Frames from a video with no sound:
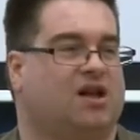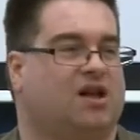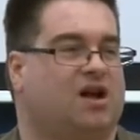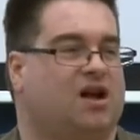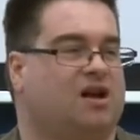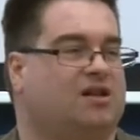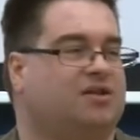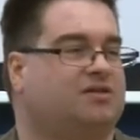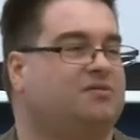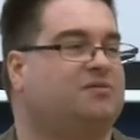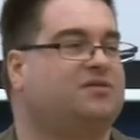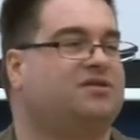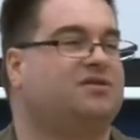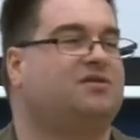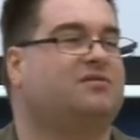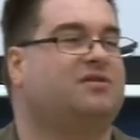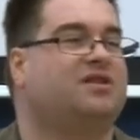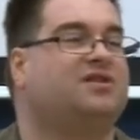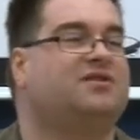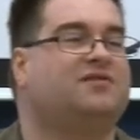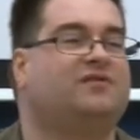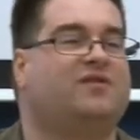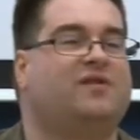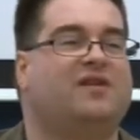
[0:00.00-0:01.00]
I've always thought
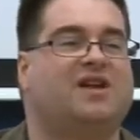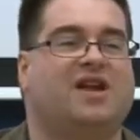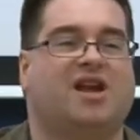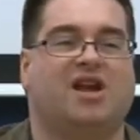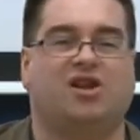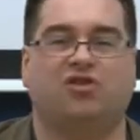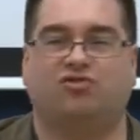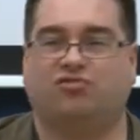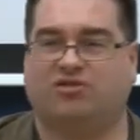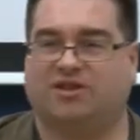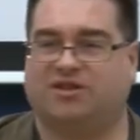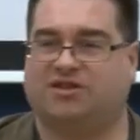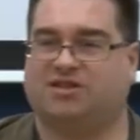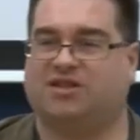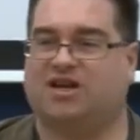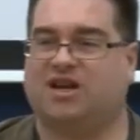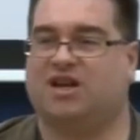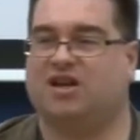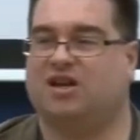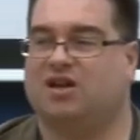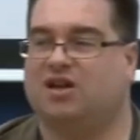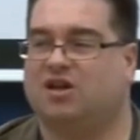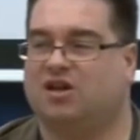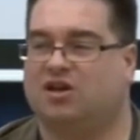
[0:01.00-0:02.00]
that's a very
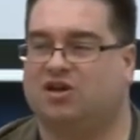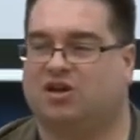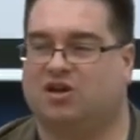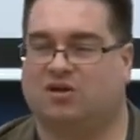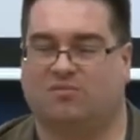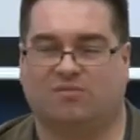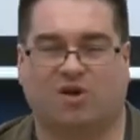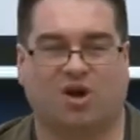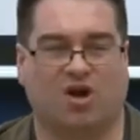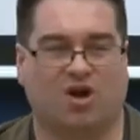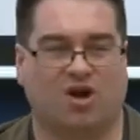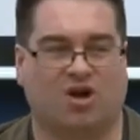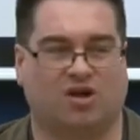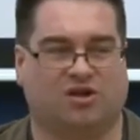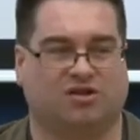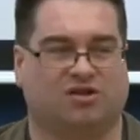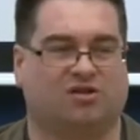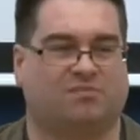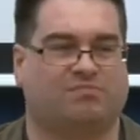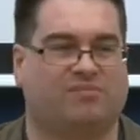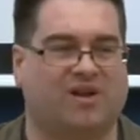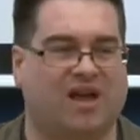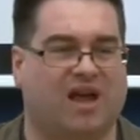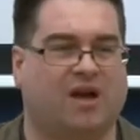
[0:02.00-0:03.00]
interesting command,
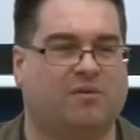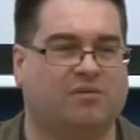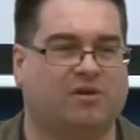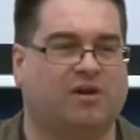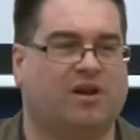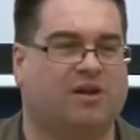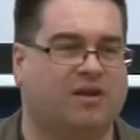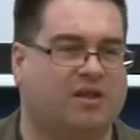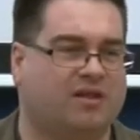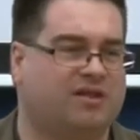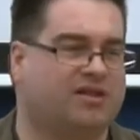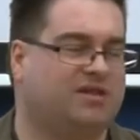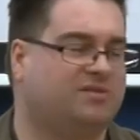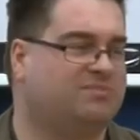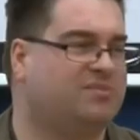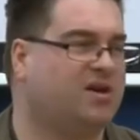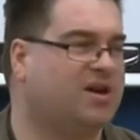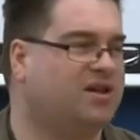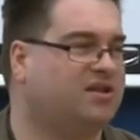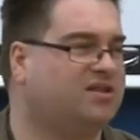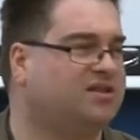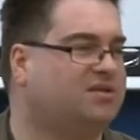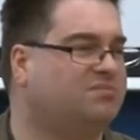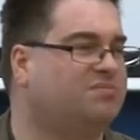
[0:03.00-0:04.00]
to bear one another's
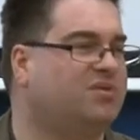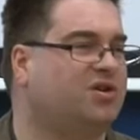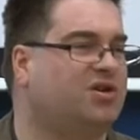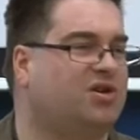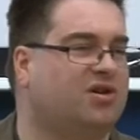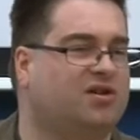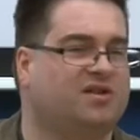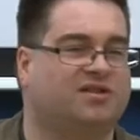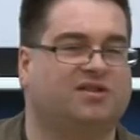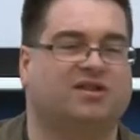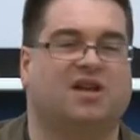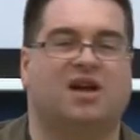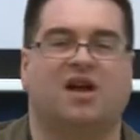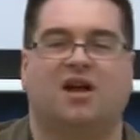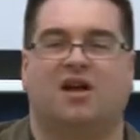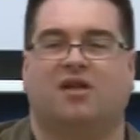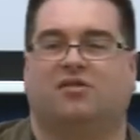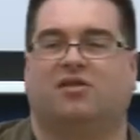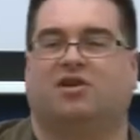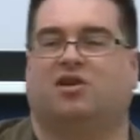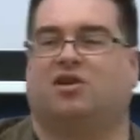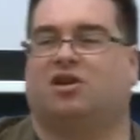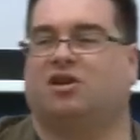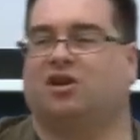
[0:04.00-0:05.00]
burdens, because
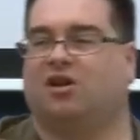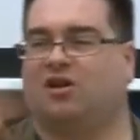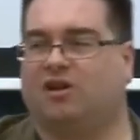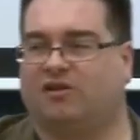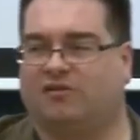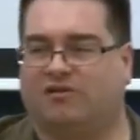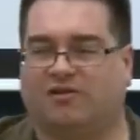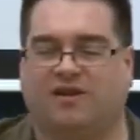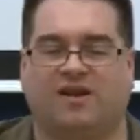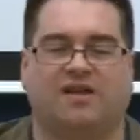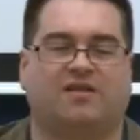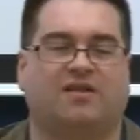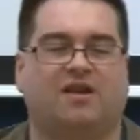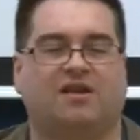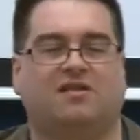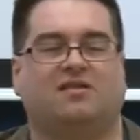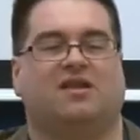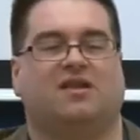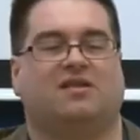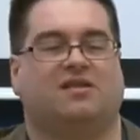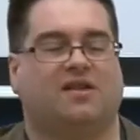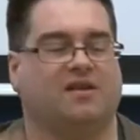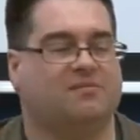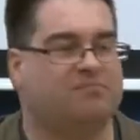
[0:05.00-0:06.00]
the corollary,
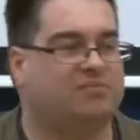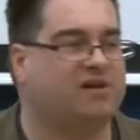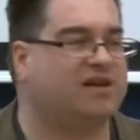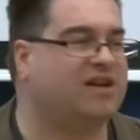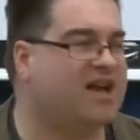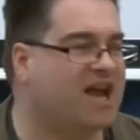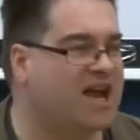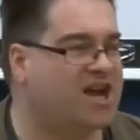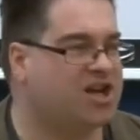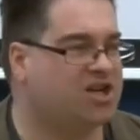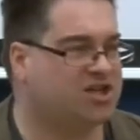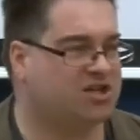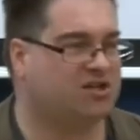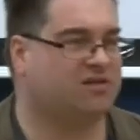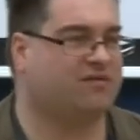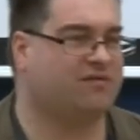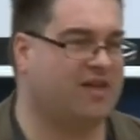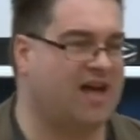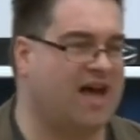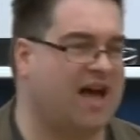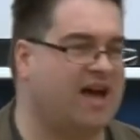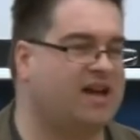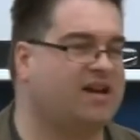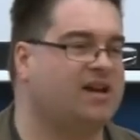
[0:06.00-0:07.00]
the implication of
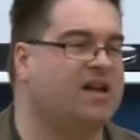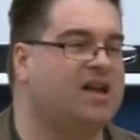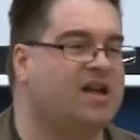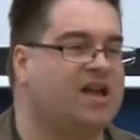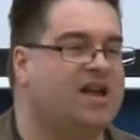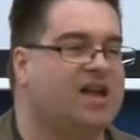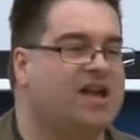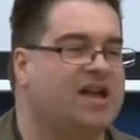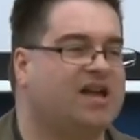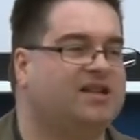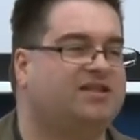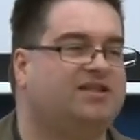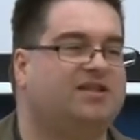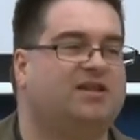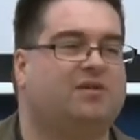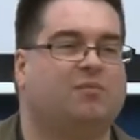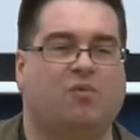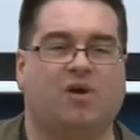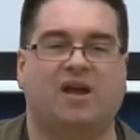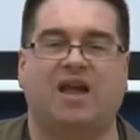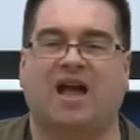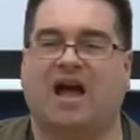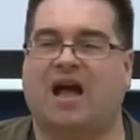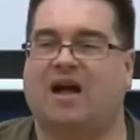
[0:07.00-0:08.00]
that is that
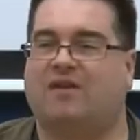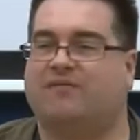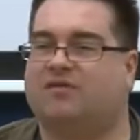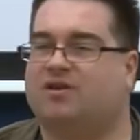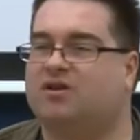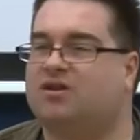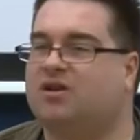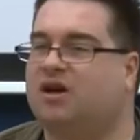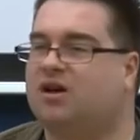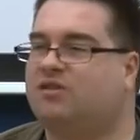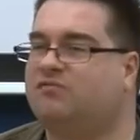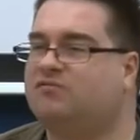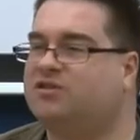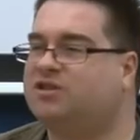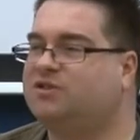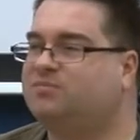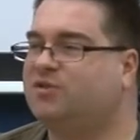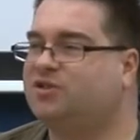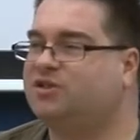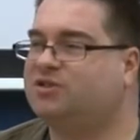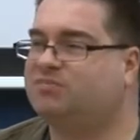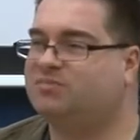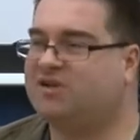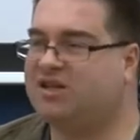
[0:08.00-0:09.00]
we have a
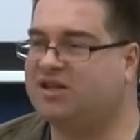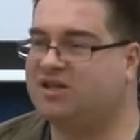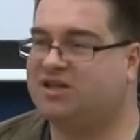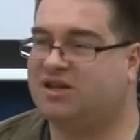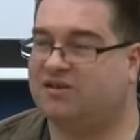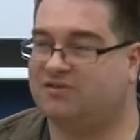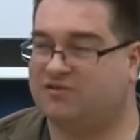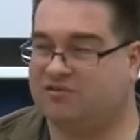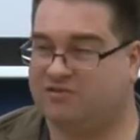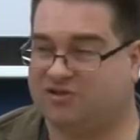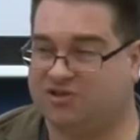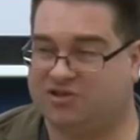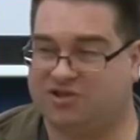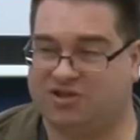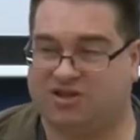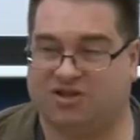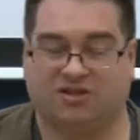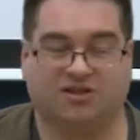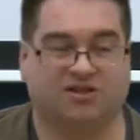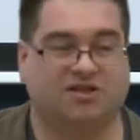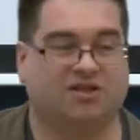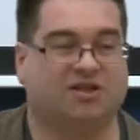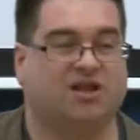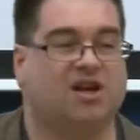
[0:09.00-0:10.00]
responsibility of
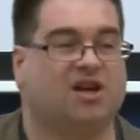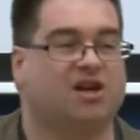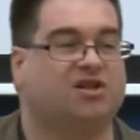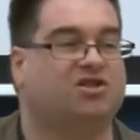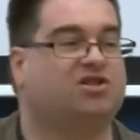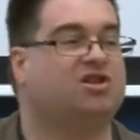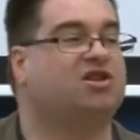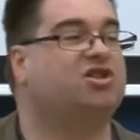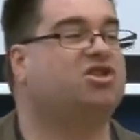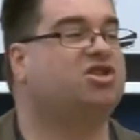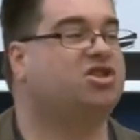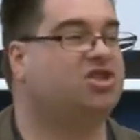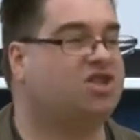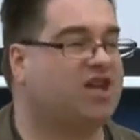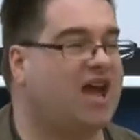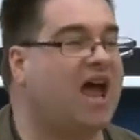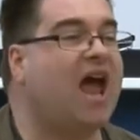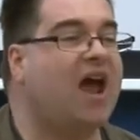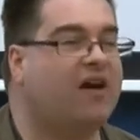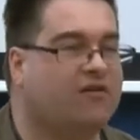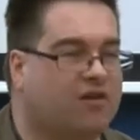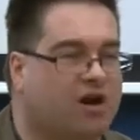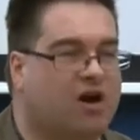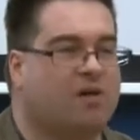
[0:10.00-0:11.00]
Christians to
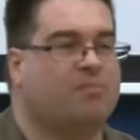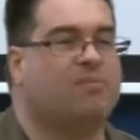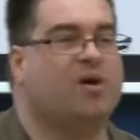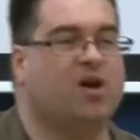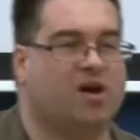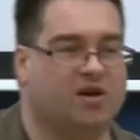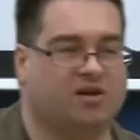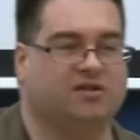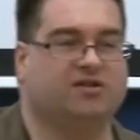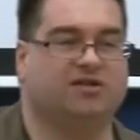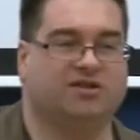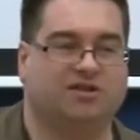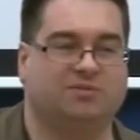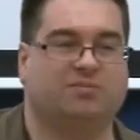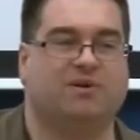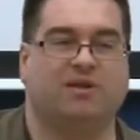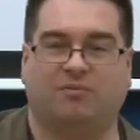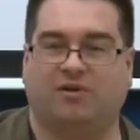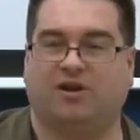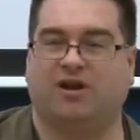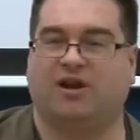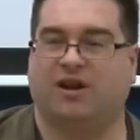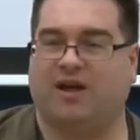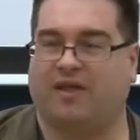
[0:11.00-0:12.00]
share our burdens with
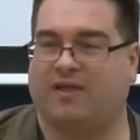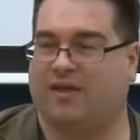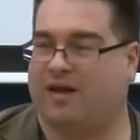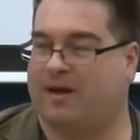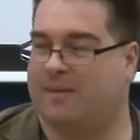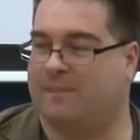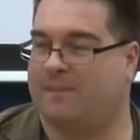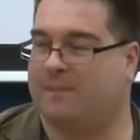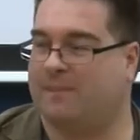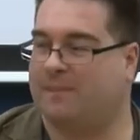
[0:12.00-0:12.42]
one another.